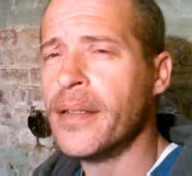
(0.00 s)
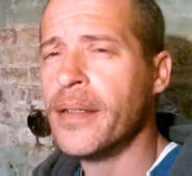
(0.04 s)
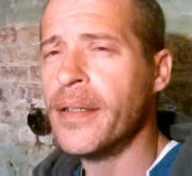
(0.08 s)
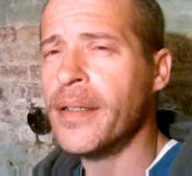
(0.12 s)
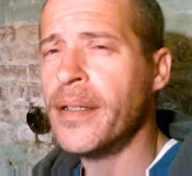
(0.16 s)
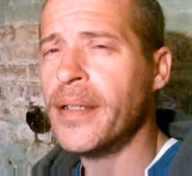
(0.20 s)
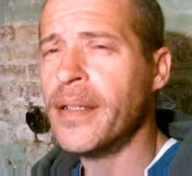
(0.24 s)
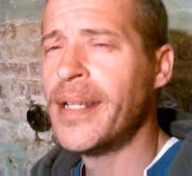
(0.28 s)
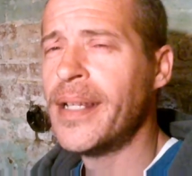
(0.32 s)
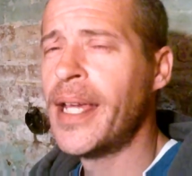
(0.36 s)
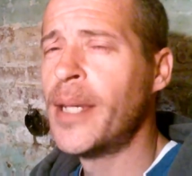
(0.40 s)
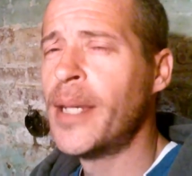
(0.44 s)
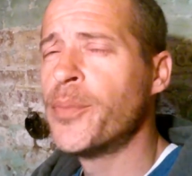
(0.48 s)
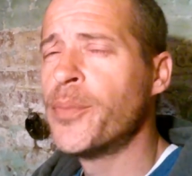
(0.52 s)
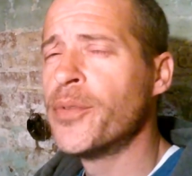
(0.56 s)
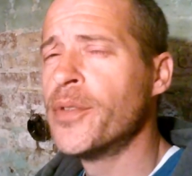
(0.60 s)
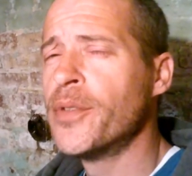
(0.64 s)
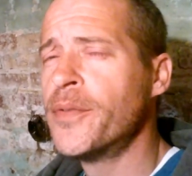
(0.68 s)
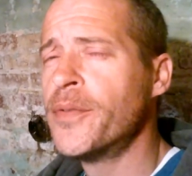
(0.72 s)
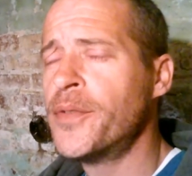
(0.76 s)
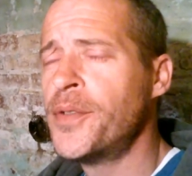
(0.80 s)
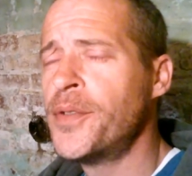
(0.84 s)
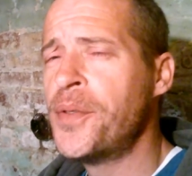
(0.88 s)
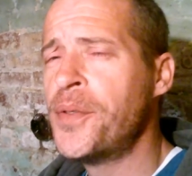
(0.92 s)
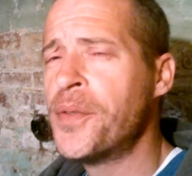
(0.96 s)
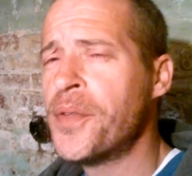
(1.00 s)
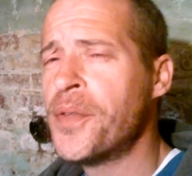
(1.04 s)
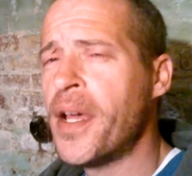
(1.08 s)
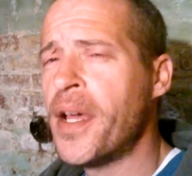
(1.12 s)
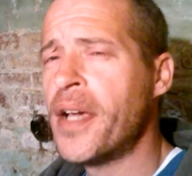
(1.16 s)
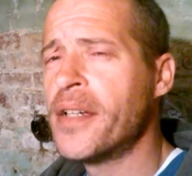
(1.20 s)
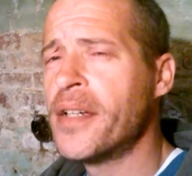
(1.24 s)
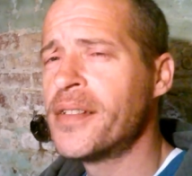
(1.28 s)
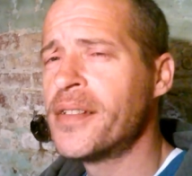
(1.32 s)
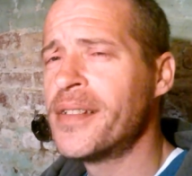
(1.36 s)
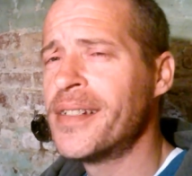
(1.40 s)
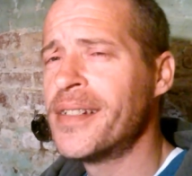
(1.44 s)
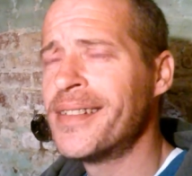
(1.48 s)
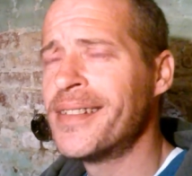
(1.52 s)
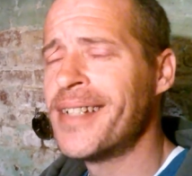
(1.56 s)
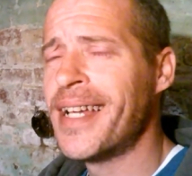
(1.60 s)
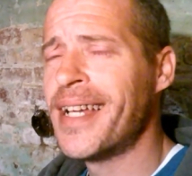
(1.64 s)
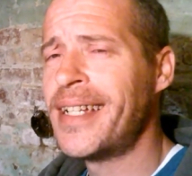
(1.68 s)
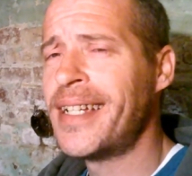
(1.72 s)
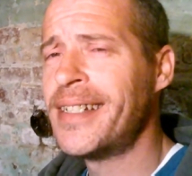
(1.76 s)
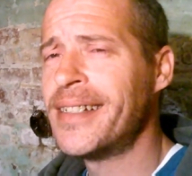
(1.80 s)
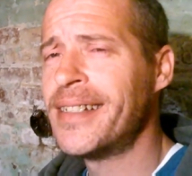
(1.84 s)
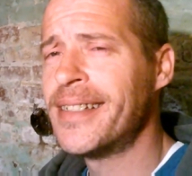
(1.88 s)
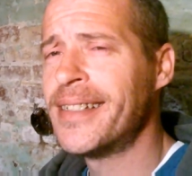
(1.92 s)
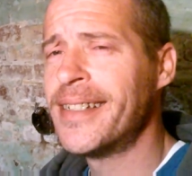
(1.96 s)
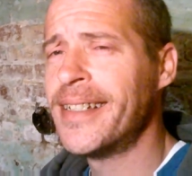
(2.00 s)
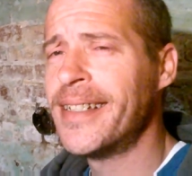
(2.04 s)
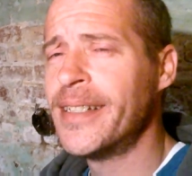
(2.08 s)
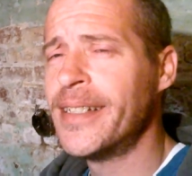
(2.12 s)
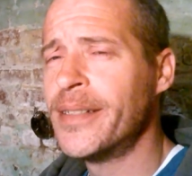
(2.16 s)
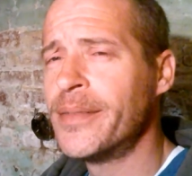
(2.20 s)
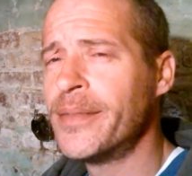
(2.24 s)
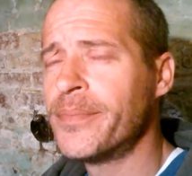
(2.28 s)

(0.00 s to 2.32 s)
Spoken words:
In April of 2019,